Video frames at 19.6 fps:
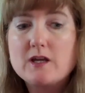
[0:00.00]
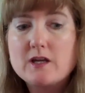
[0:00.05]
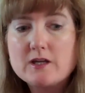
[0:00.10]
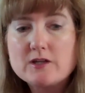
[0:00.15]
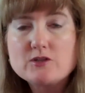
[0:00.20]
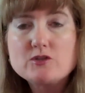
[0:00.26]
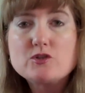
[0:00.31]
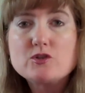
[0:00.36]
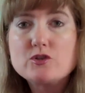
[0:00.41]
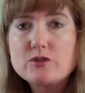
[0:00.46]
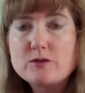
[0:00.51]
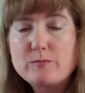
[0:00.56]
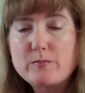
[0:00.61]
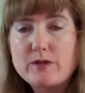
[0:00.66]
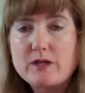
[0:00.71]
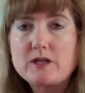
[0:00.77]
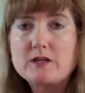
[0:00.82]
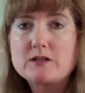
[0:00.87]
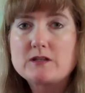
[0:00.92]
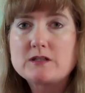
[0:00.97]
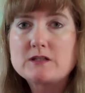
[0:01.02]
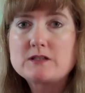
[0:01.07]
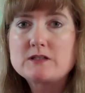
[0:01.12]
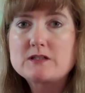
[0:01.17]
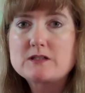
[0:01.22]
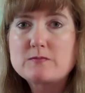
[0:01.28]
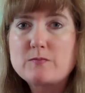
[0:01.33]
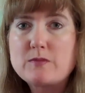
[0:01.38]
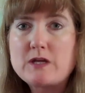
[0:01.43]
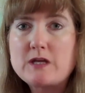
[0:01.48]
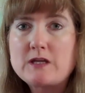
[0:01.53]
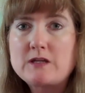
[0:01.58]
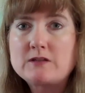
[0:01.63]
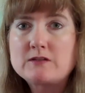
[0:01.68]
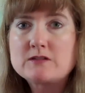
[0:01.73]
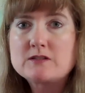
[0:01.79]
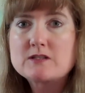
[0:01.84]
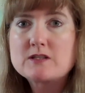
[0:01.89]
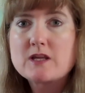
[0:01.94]
Interdependence
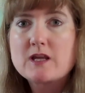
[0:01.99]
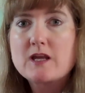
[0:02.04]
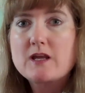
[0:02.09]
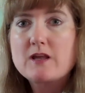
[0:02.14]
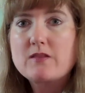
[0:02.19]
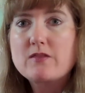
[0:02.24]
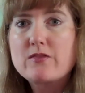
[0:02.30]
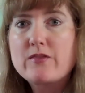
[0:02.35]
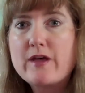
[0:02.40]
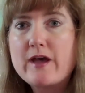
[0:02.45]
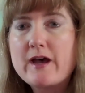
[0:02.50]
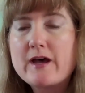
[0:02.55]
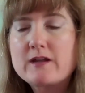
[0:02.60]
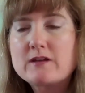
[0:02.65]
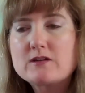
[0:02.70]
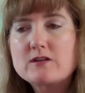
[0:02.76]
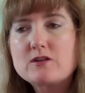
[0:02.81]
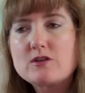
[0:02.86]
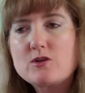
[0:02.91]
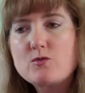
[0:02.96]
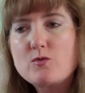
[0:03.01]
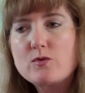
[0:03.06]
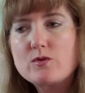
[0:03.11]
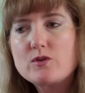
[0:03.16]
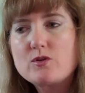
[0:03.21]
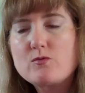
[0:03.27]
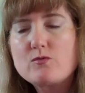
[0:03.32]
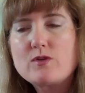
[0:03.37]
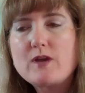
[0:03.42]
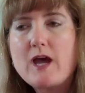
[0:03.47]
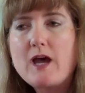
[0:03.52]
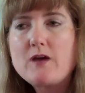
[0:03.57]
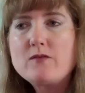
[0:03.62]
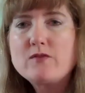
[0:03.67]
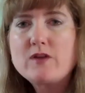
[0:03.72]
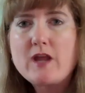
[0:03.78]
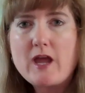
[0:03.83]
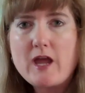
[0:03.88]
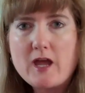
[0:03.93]
means that you, you
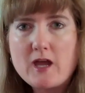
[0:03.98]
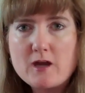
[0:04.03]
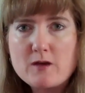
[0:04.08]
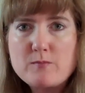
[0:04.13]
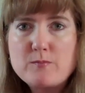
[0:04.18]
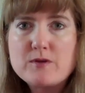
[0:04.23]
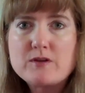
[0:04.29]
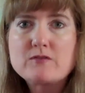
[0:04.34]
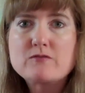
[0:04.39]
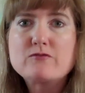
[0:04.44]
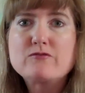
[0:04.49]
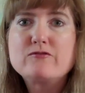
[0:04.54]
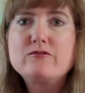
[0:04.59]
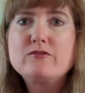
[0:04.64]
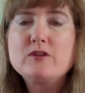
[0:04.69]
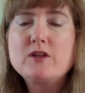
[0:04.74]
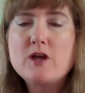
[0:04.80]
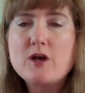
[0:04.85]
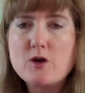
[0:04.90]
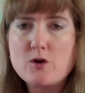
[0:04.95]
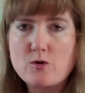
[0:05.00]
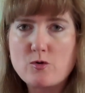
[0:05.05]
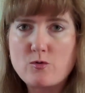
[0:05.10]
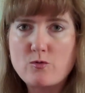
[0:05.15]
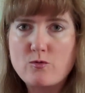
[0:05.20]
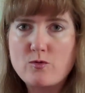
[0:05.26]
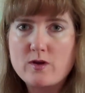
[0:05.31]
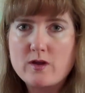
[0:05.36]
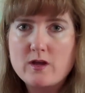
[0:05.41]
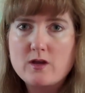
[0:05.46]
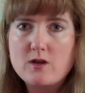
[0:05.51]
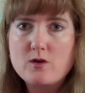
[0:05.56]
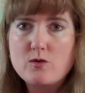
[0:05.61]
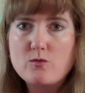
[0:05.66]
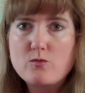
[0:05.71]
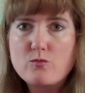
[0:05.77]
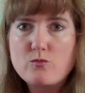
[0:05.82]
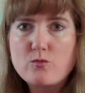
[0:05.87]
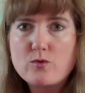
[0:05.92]
have an ebb and flow
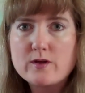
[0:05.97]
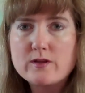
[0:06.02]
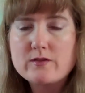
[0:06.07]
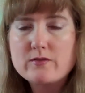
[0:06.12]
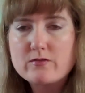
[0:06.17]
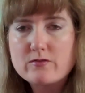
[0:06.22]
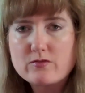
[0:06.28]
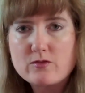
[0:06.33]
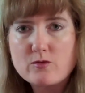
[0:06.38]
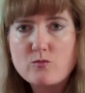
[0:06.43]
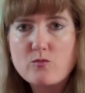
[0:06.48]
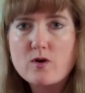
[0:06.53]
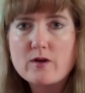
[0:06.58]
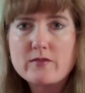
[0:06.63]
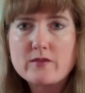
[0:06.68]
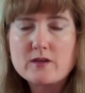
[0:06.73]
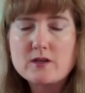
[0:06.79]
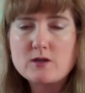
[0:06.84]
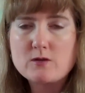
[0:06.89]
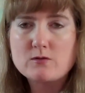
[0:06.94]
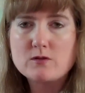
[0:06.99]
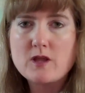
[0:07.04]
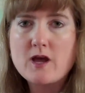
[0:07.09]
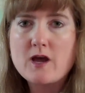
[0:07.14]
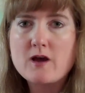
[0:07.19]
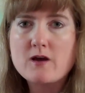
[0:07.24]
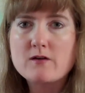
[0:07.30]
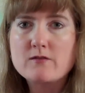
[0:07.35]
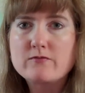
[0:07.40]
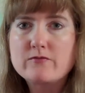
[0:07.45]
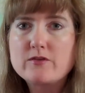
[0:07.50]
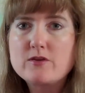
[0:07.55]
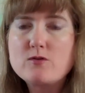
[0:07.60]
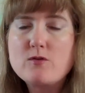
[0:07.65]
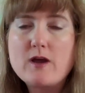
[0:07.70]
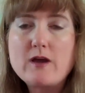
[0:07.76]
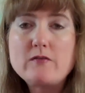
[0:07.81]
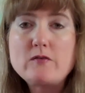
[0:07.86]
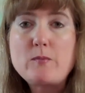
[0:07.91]
with the one that you love.
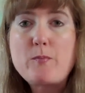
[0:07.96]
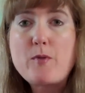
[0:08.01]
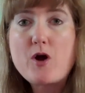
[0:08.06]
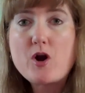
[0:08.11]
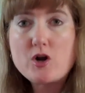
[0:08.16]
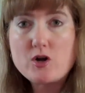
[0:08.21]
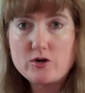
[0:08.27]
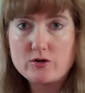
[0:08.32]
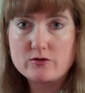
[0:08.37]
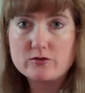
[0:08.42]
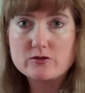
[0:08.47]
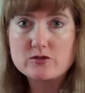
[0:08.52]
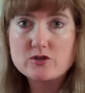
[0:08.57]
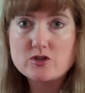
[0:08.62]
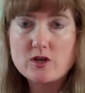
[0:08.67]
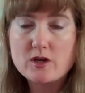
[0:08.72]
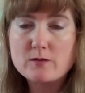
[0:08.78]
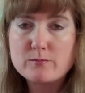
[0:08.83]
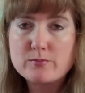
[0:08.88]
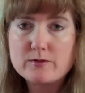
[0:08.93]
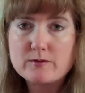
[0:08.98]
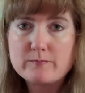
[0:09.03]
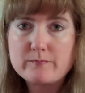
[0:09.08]
You have a partnership.